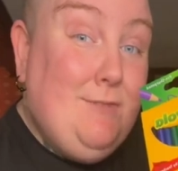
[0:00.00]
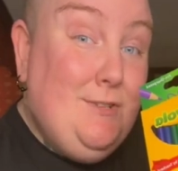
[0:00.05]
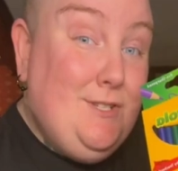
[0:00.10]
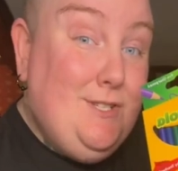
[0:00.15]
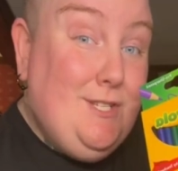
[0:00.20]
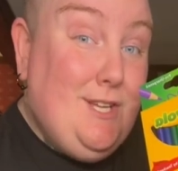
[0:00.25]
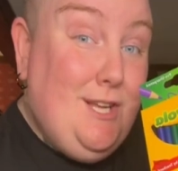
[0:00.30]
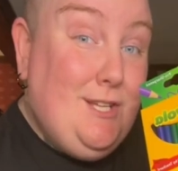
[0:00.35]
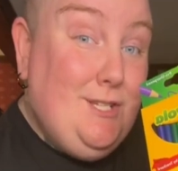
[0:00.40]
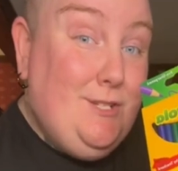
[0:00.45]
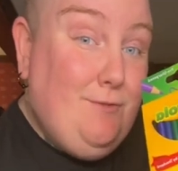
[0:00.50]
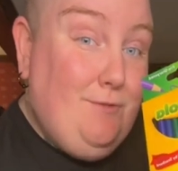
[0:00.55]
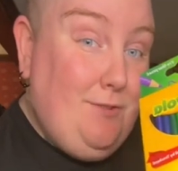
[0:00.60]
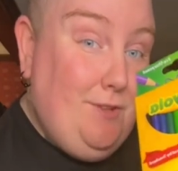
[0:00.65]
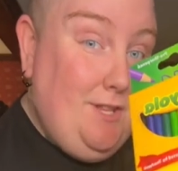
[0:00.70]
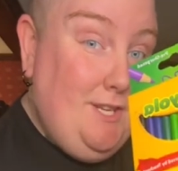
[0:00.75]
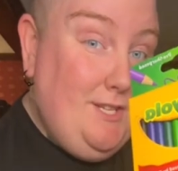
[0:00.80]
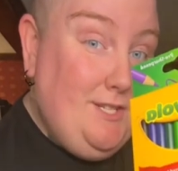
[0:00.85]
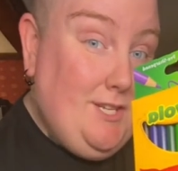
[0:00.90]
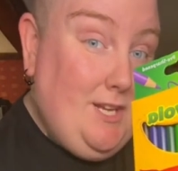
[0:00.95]
cents for
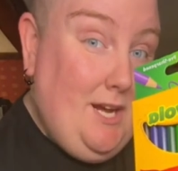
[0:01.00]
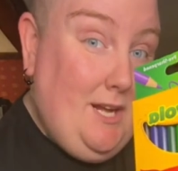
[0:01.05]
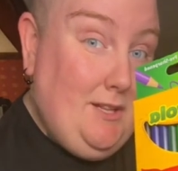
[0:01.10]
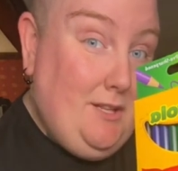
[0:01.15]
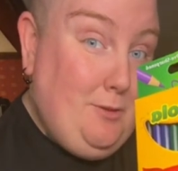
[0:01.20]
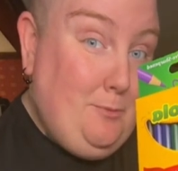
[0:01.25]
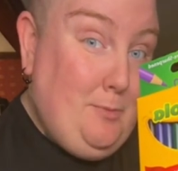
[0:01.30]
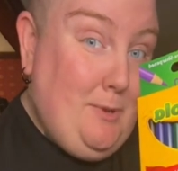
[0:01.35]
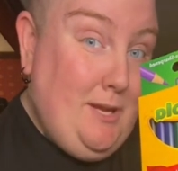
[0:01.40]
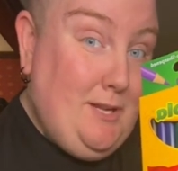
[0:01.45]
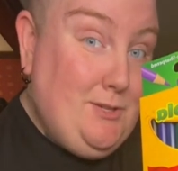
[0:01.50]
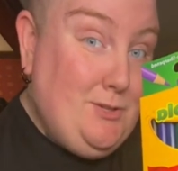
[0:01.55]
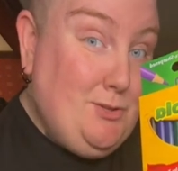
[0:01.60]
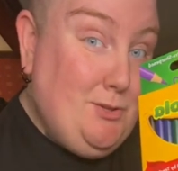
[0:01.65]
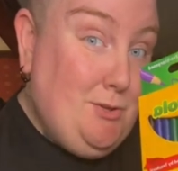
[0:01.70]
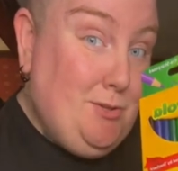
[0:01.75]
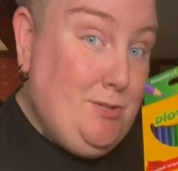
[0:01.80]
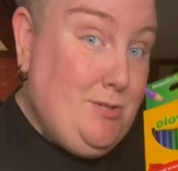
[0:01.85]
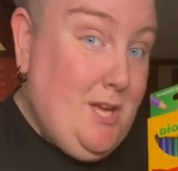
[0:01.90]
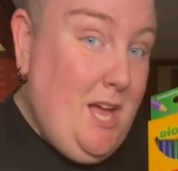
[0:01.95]
these colored
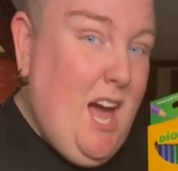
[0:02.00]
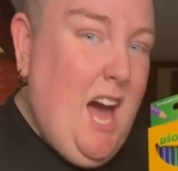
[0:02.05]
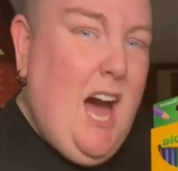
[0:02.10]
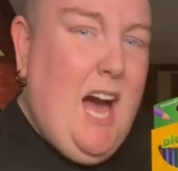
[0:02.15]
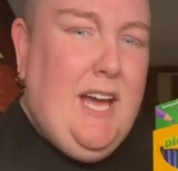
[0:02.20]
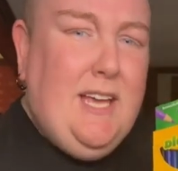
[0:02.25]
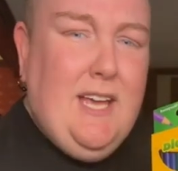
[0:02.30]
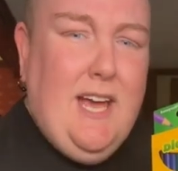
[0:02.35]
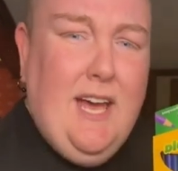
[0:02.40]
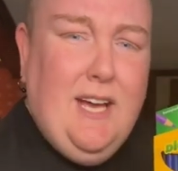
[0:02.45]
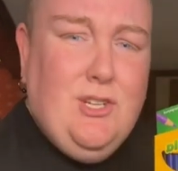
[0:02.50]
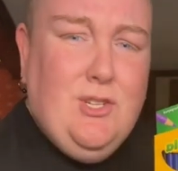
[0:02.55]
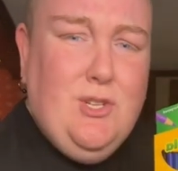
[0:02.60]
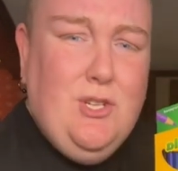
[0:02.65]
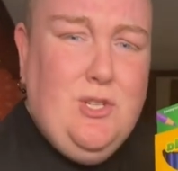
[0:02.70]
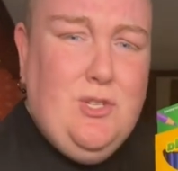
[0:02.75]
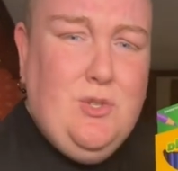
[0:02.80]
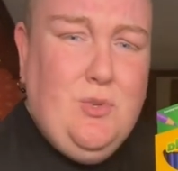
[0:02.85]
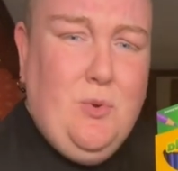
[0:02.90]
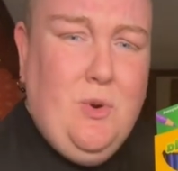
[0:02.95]
pencils. I
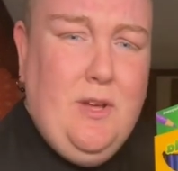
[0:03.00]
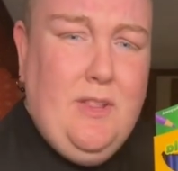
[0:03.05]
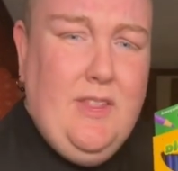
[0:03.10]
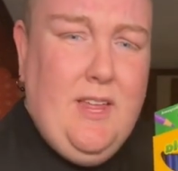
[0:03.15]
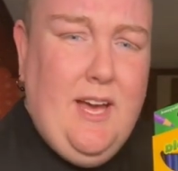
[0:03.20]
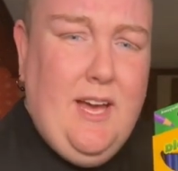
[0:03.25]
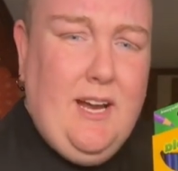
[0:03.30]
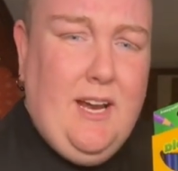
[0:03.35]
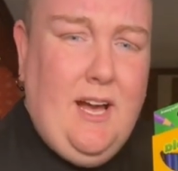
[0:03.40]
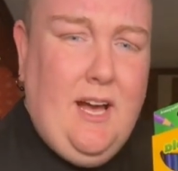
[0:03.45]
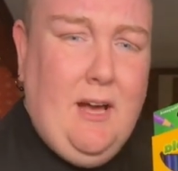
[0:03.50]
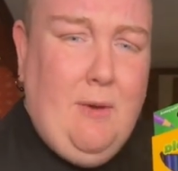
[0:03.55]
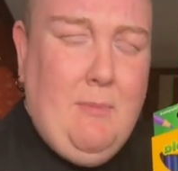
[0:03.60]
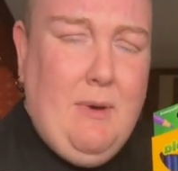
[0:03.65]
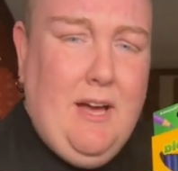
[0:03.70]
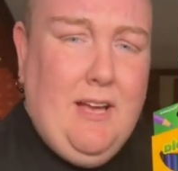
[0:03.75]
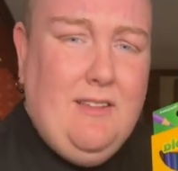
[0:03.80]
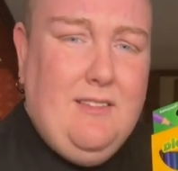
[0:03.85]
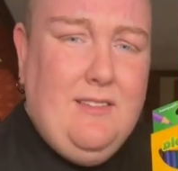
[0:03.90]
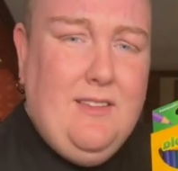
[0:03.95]
actually saw that
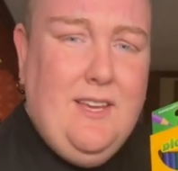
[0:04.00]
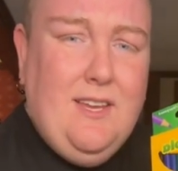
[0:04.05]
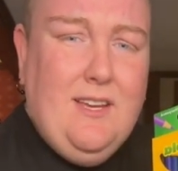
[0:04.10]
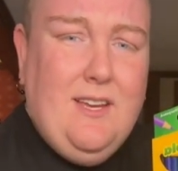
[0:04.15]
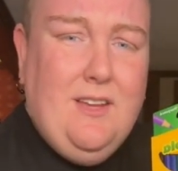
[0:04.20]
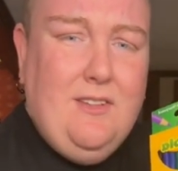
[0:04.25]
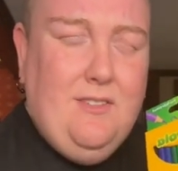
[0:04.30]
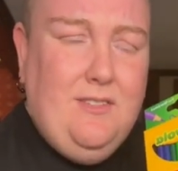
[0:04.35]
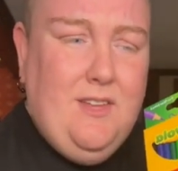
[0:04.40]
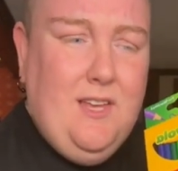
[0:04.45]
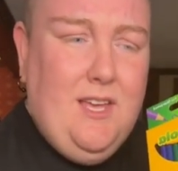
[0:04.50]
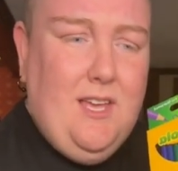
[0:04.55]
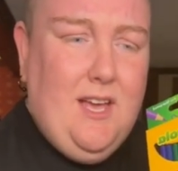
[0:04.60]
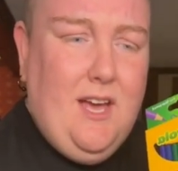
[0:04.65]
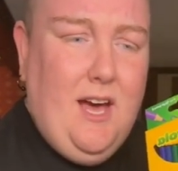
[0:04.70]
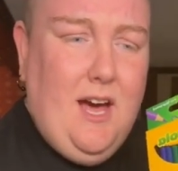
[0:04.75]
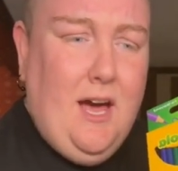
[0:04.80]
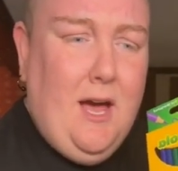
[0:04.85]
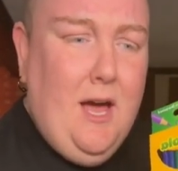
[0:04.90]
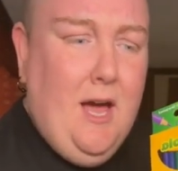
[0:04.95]
I think
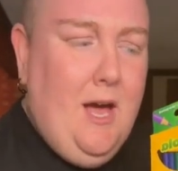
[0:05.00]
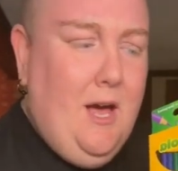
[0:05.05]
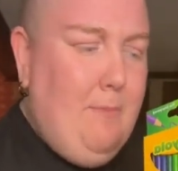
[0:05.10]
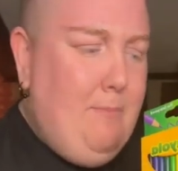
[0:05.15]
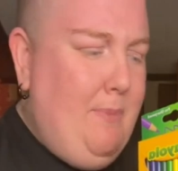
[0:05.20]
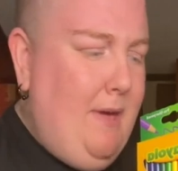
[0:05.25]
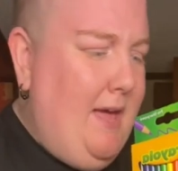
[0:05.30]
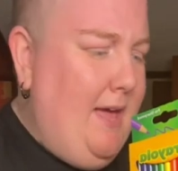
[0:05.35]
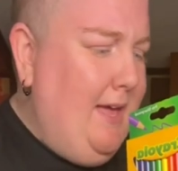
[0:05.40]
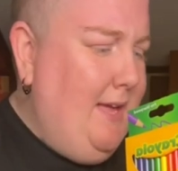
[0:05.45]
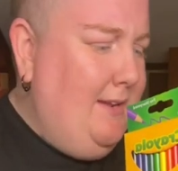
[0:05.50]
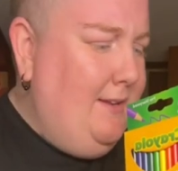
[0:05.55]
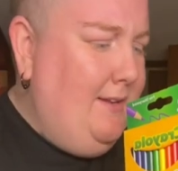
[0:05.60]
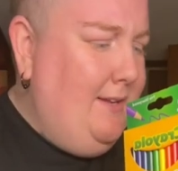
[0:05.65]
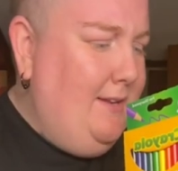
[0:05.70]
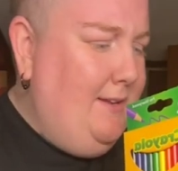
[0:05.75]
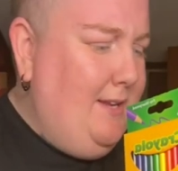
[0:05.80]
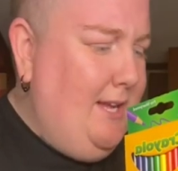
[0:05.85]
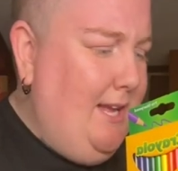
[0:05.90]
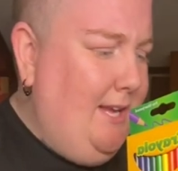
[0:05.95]
the
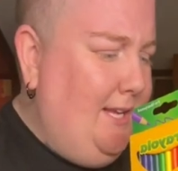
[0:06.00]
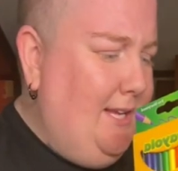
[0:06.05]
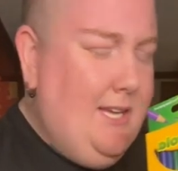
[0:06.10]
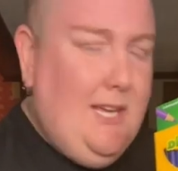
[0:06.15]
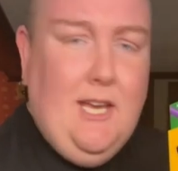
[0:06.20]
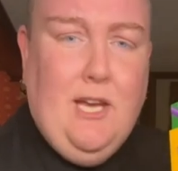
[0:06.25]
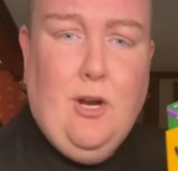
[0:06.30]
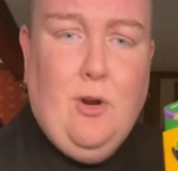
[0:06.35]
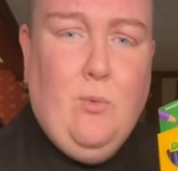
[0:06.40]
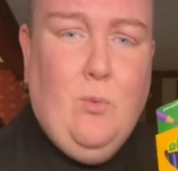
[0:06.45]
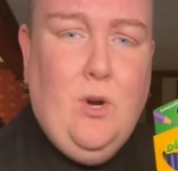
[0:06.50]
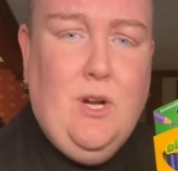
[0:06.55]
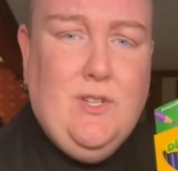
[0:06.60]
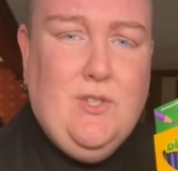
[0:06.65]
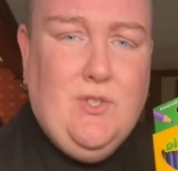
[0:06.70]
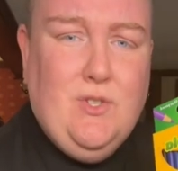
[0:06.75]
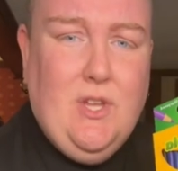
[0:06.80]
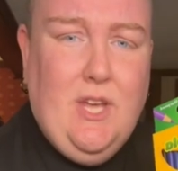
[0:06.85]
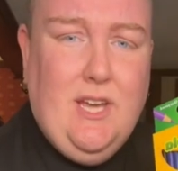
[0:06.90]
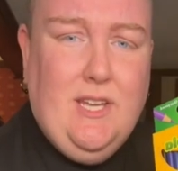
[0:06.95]
pen and gear
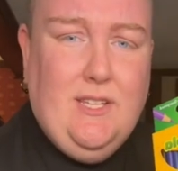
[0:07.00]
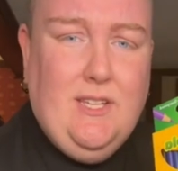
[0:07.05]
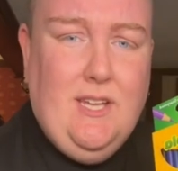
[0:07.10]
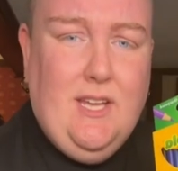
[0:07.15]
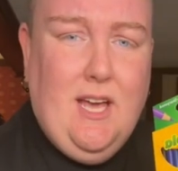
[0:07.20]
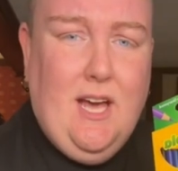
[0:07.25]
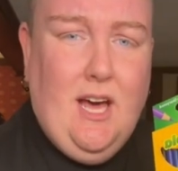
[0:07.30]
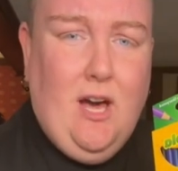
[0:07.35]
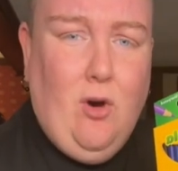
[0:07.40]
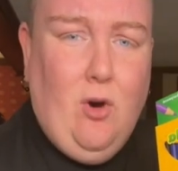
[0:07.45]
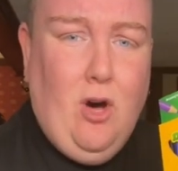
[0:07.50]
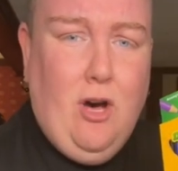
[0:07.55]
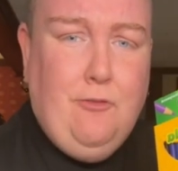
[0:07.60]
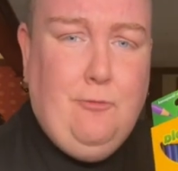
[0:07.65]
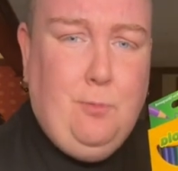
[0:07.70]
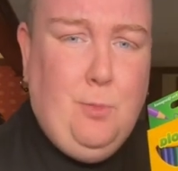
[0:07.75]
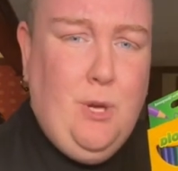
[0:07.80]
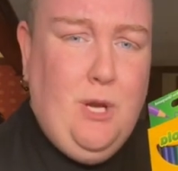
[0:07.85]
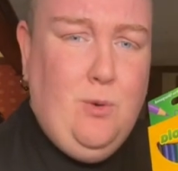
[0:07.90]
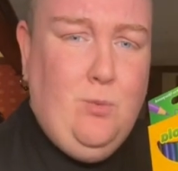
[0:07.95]
ones, like the
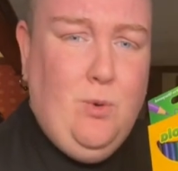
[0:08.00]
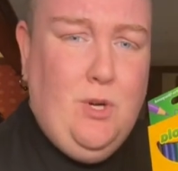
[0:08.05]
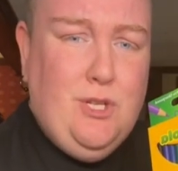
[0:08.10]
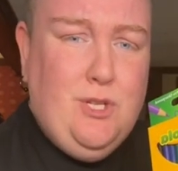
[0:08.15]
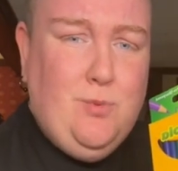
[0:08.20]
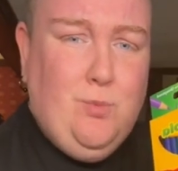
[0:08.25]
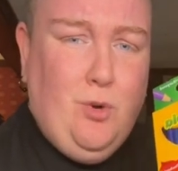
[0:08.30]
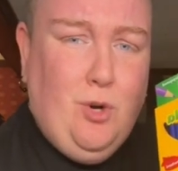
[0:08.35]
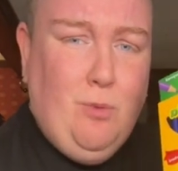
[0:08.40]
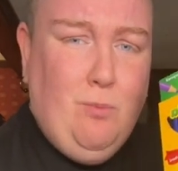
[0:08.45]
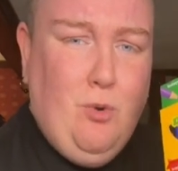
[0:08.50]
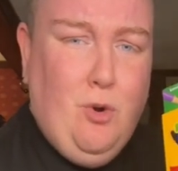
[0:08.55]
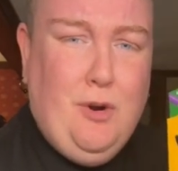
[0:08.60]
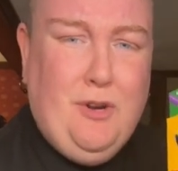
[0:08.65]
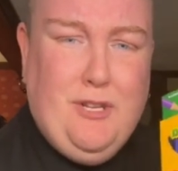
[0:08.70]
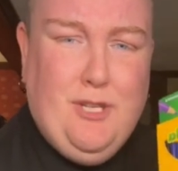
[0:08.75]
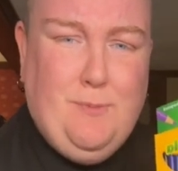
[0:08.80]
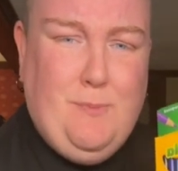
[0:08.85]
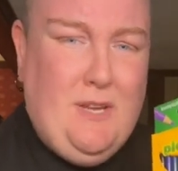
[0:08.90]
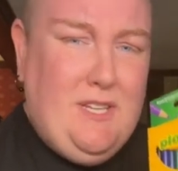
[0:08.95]
off-brand ones, were more
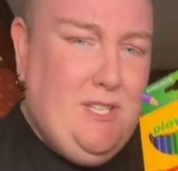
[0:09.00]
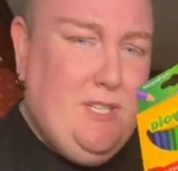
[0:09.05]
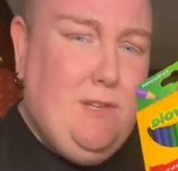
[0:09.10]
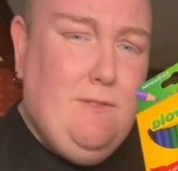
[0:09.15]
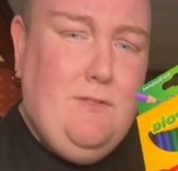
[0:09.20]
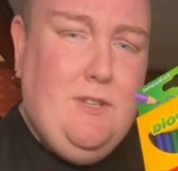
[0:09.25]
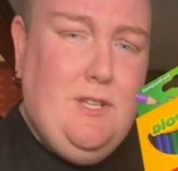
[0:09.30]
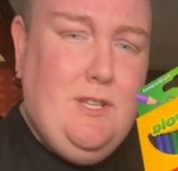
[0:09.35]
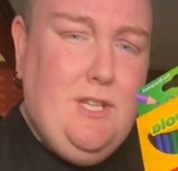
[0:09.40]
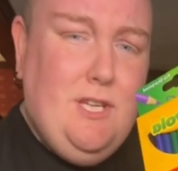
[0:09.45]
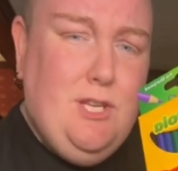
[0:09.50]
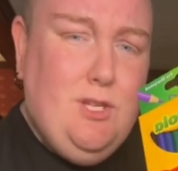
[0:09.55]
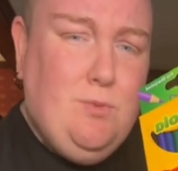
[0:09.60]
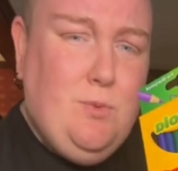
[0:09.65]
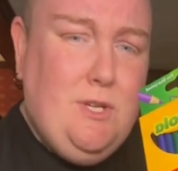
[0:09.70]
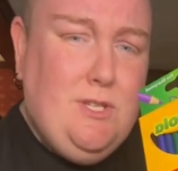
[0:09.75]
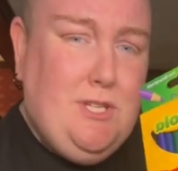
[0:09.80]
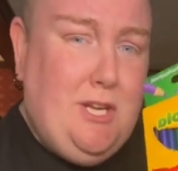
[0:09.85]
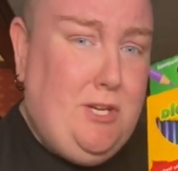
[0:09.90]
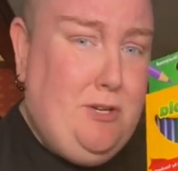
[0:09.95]
expensive than these
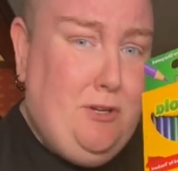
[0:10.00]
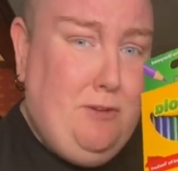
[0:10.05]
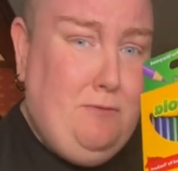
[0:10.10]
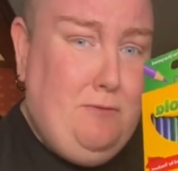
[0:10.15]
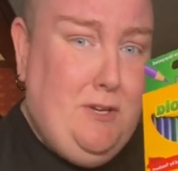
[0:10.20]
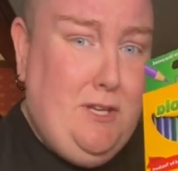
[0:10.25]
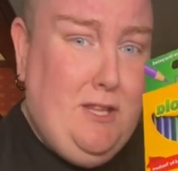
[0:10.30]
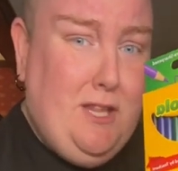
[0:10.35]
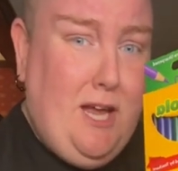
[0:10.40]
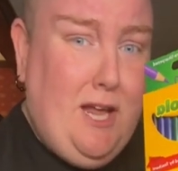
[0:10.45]
ones. I couldn't figure that